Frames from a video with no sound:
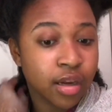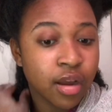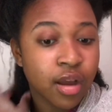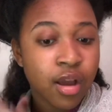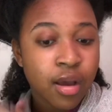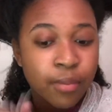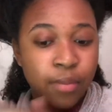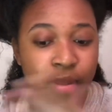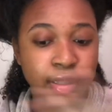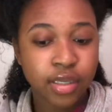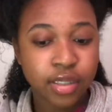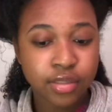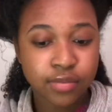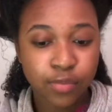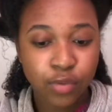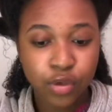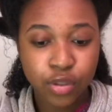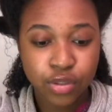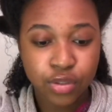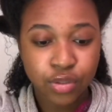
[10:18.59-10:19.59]
But there's more
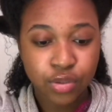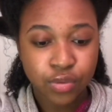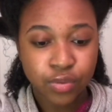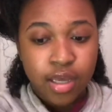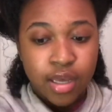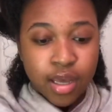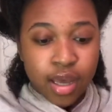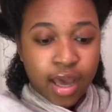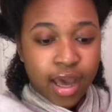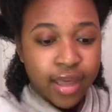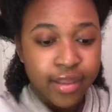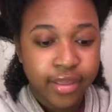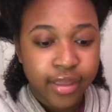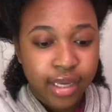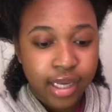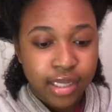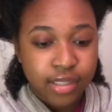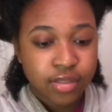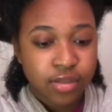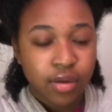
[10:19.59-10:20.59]
to it. I think I
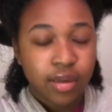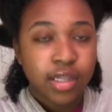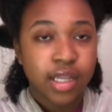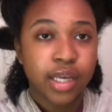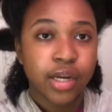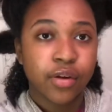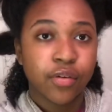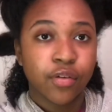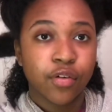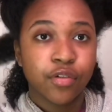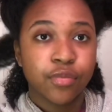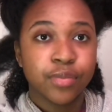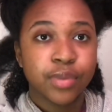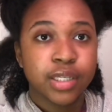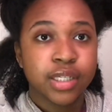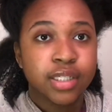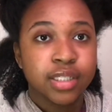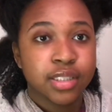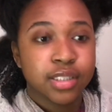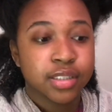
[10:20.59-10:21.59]
saw a lot of growth
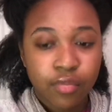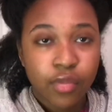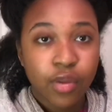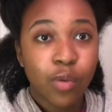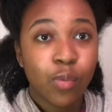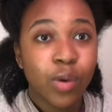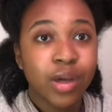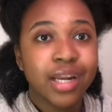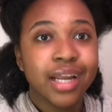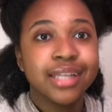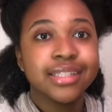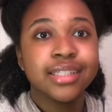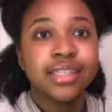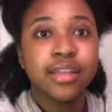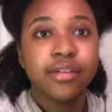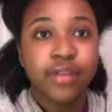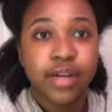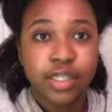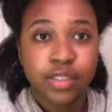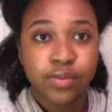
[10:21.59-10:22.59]
because 1, I did the
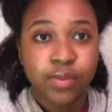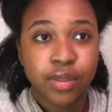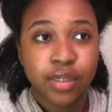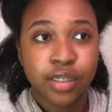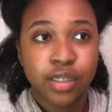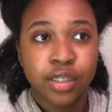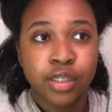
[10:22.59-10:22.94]
rice water.